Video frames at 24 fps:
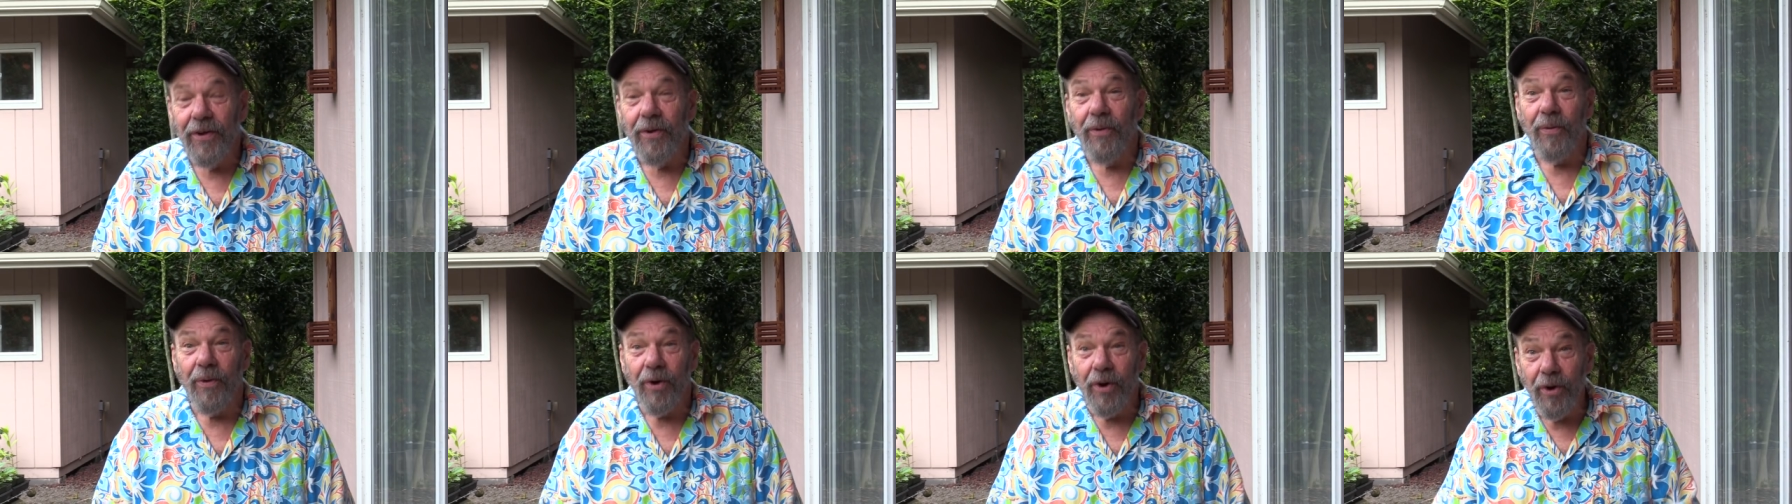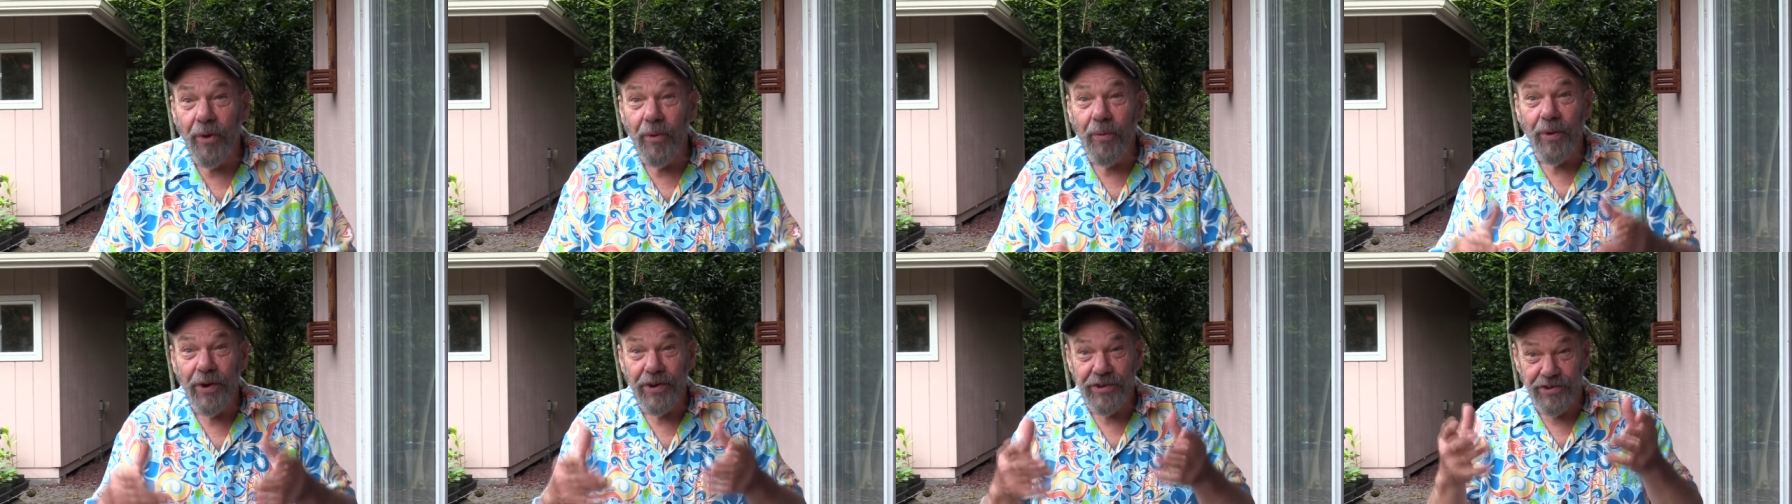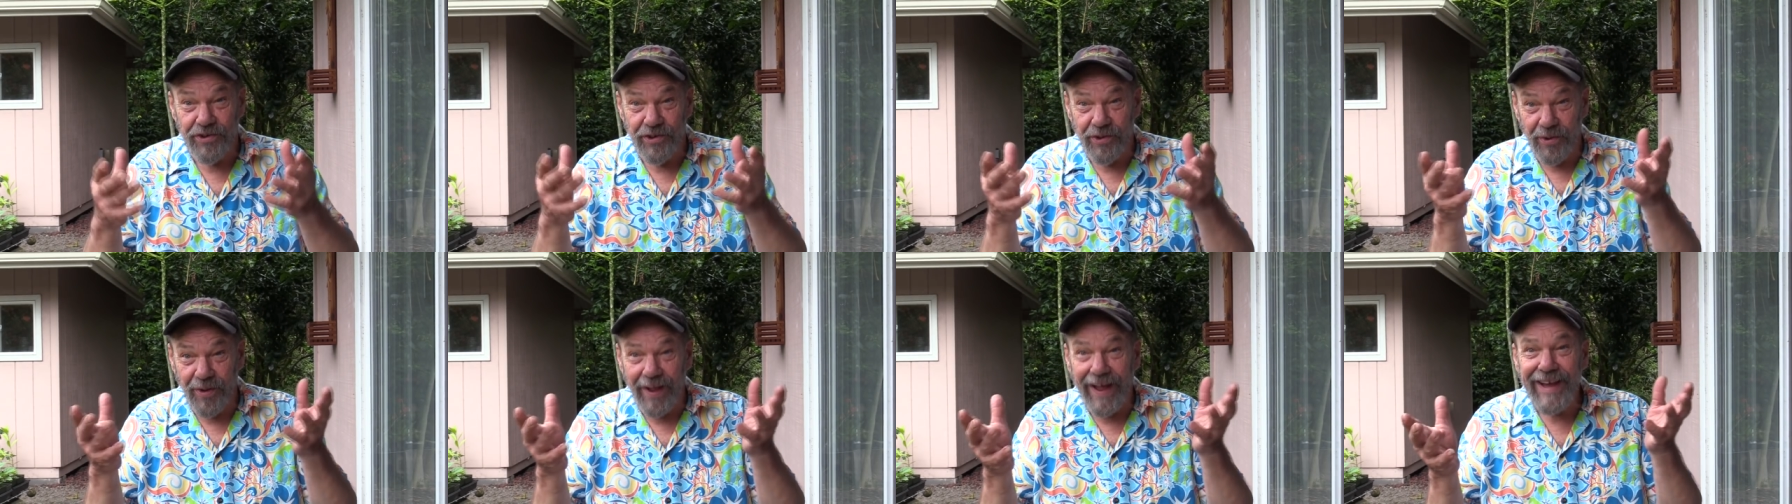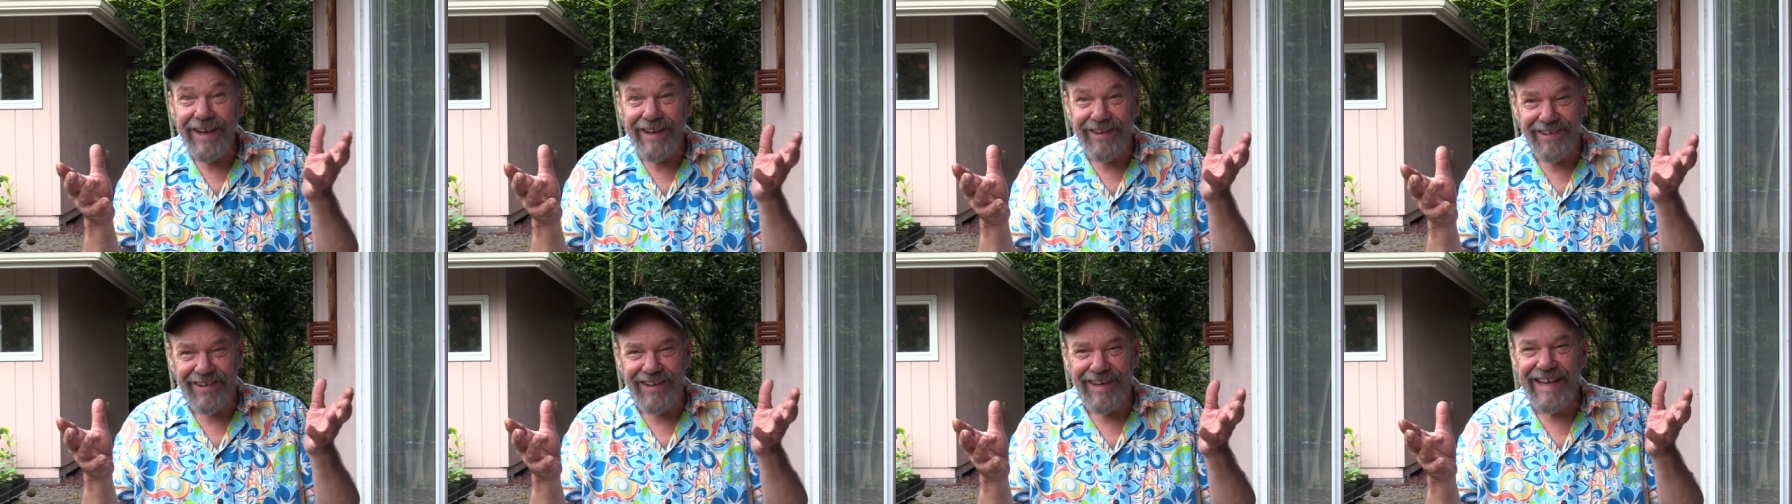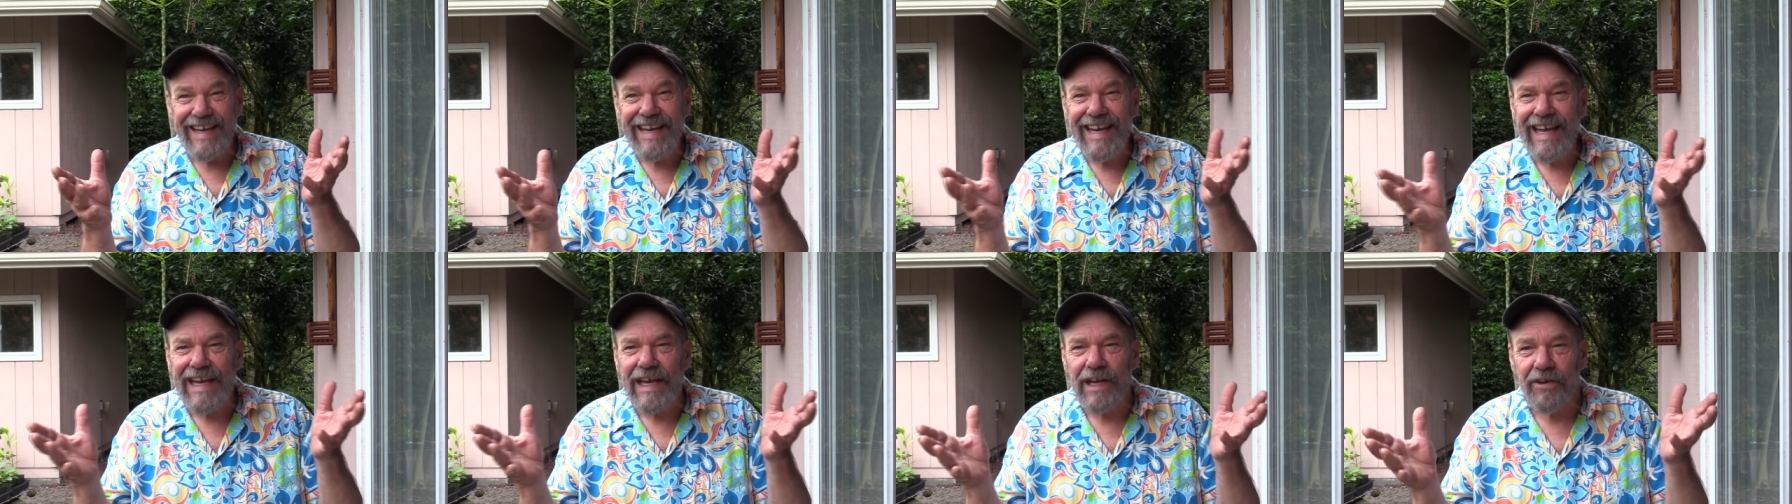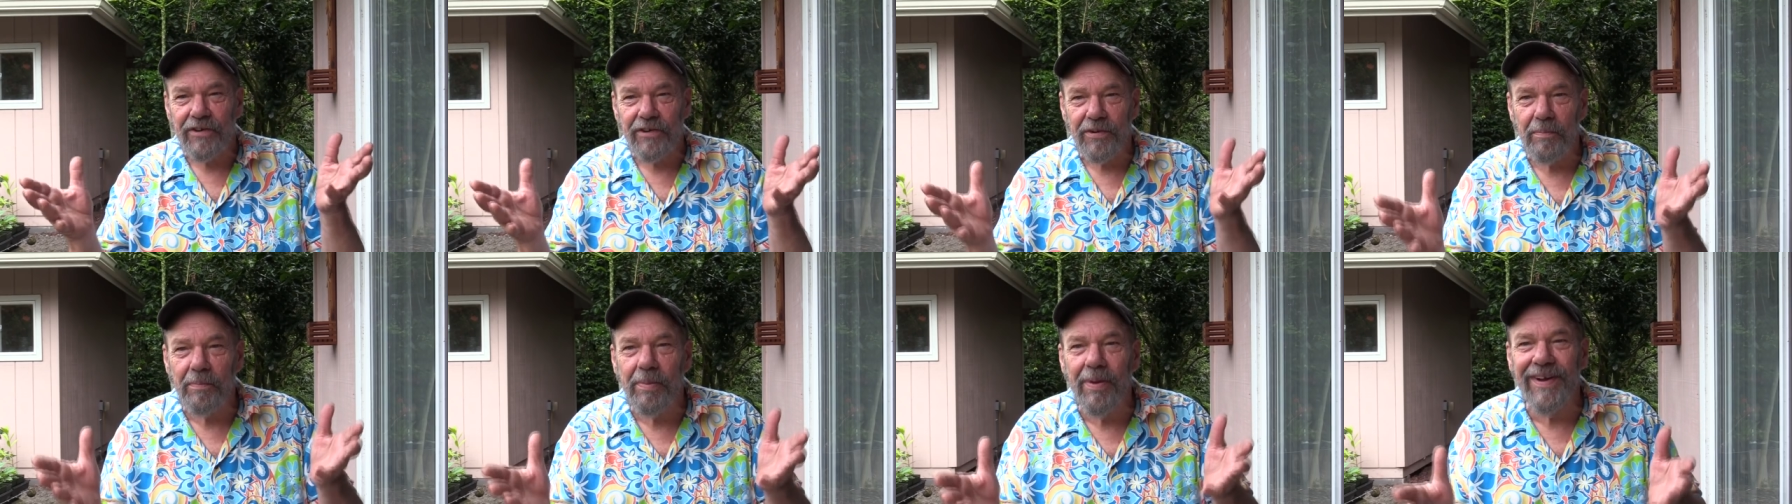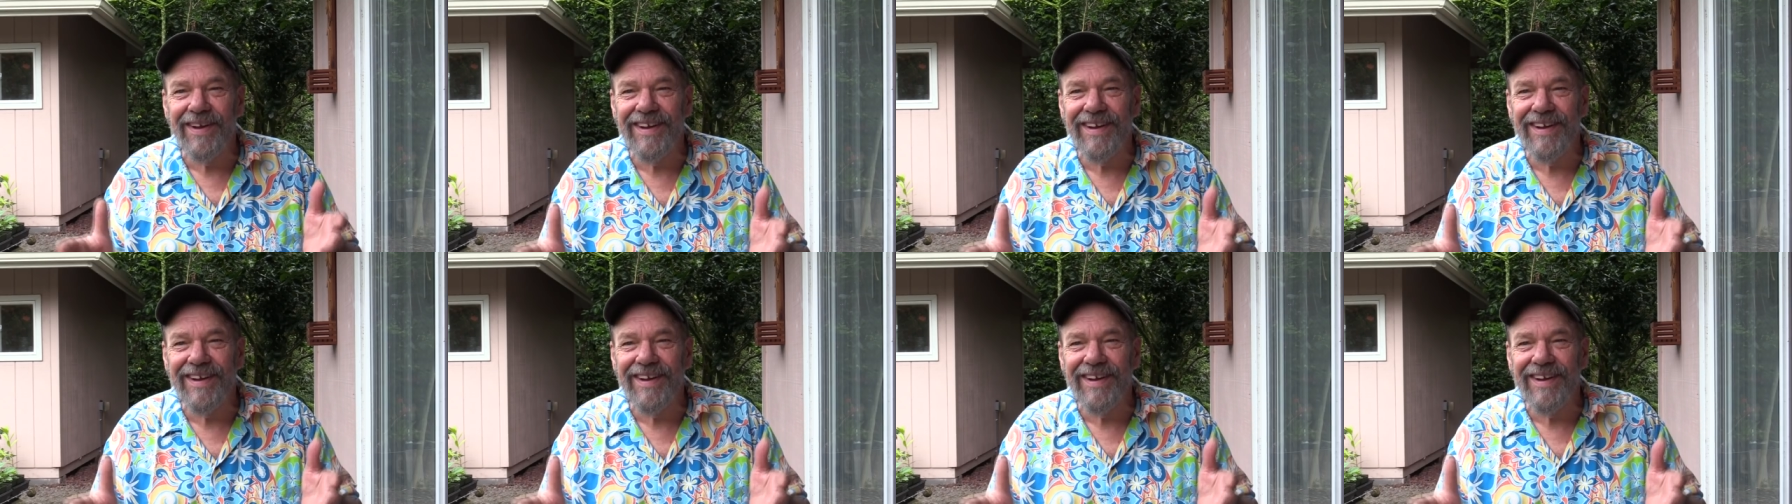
grow what you like to eat.